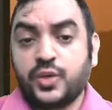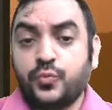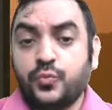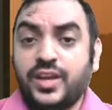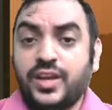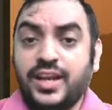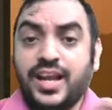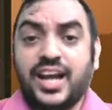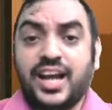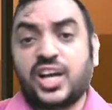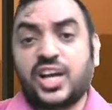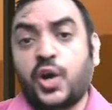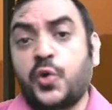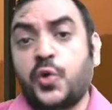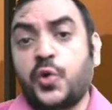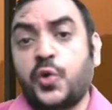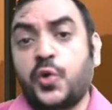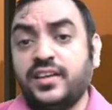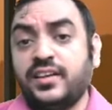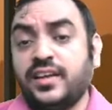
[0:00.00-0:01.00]
will
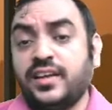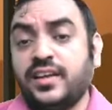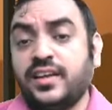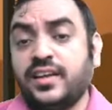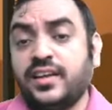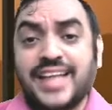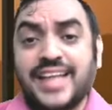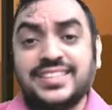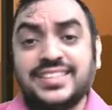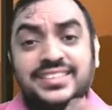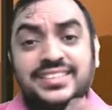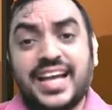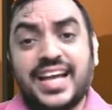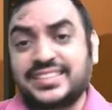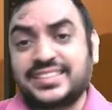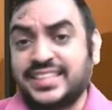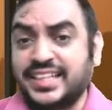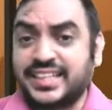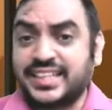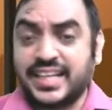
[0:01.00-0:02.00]
account it as
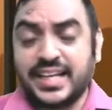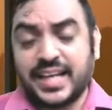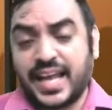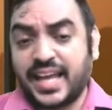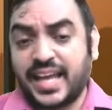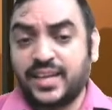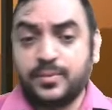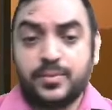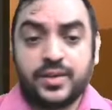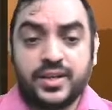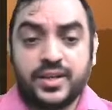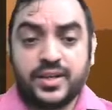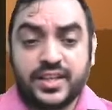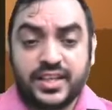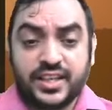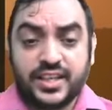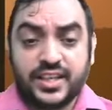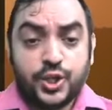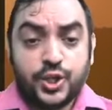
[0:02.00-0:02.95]
asset and liability.